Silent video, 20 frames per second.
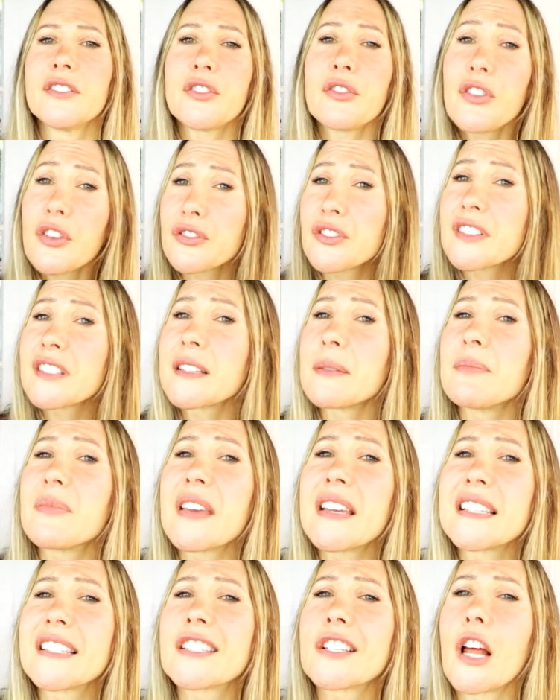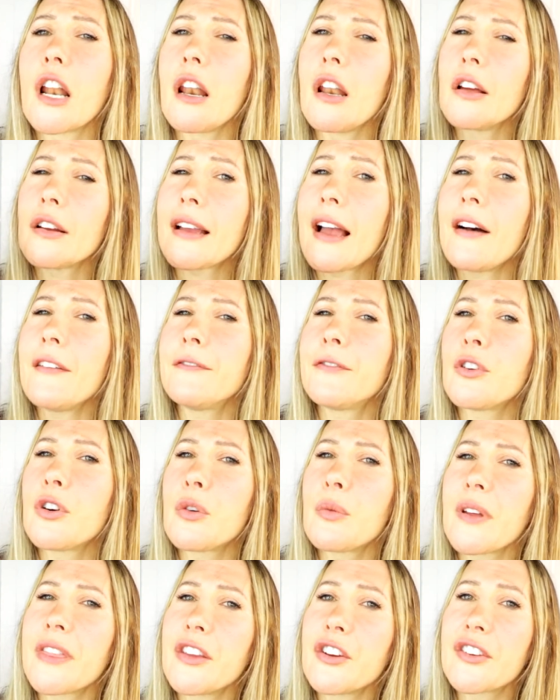So those are some things to look out
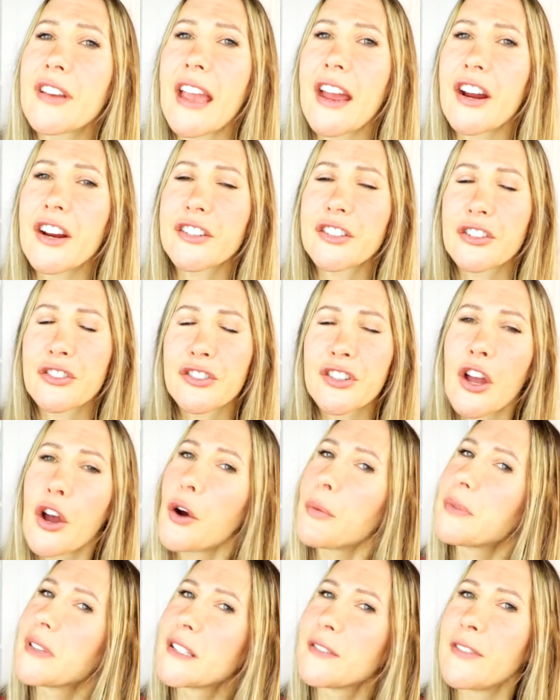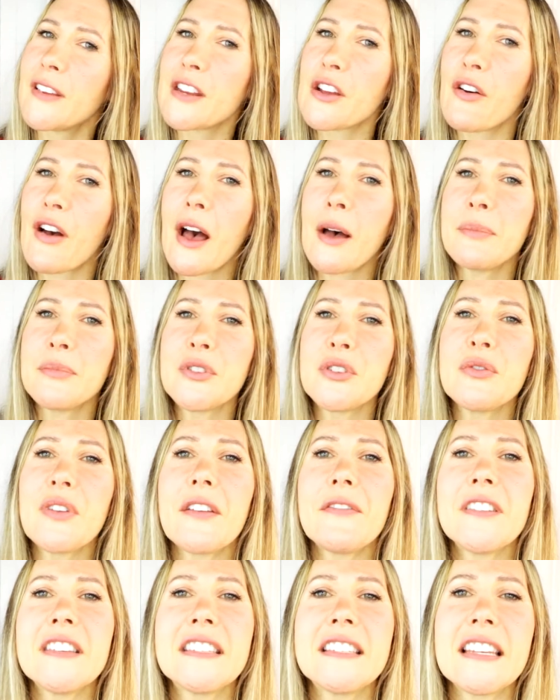for with your characters. I hope this video helped you.
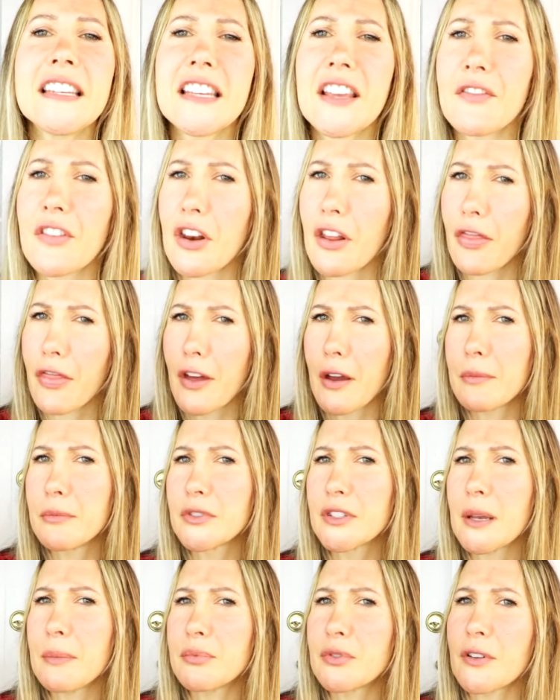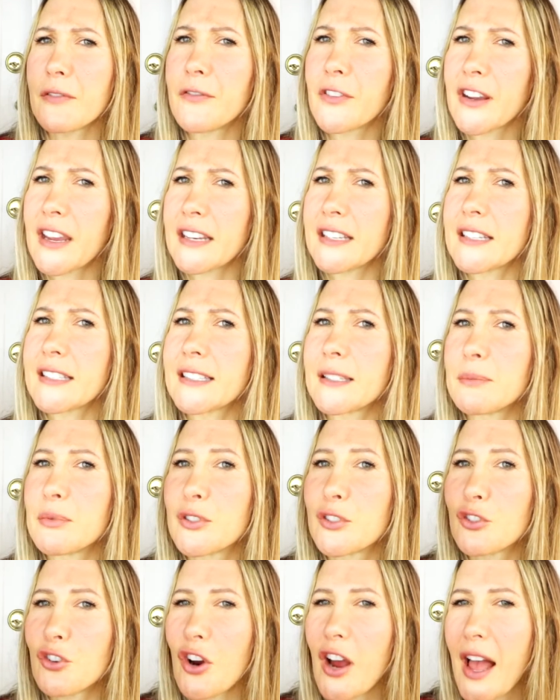If it did, give it a thumbs up. Don't forget to
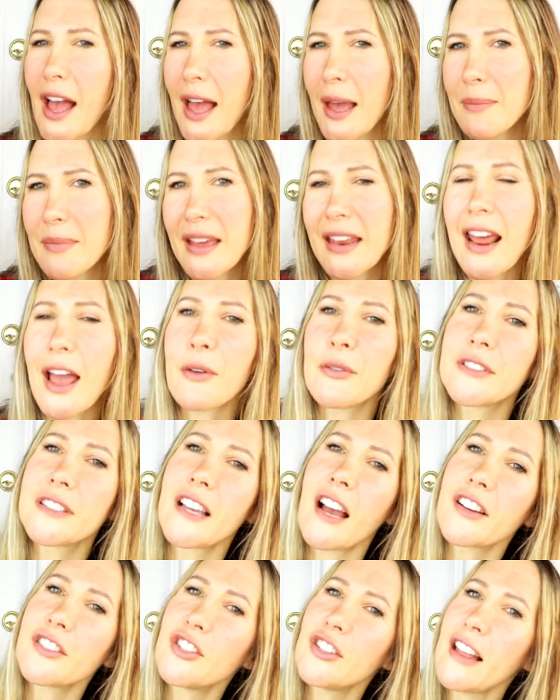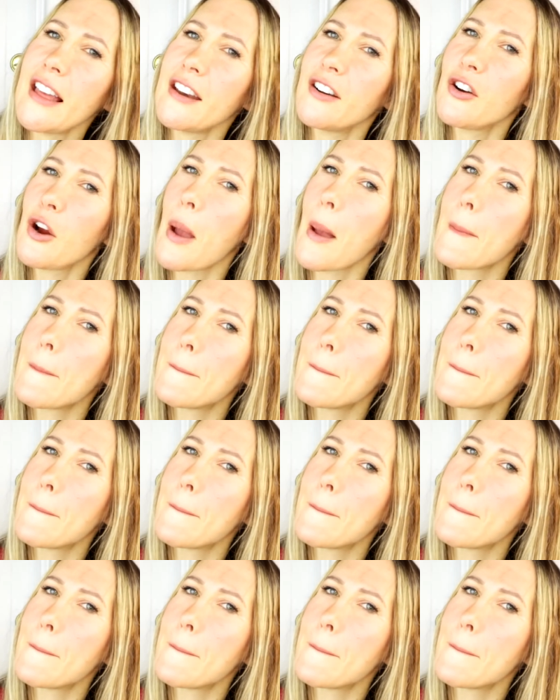subscribe, and I will talk to you later.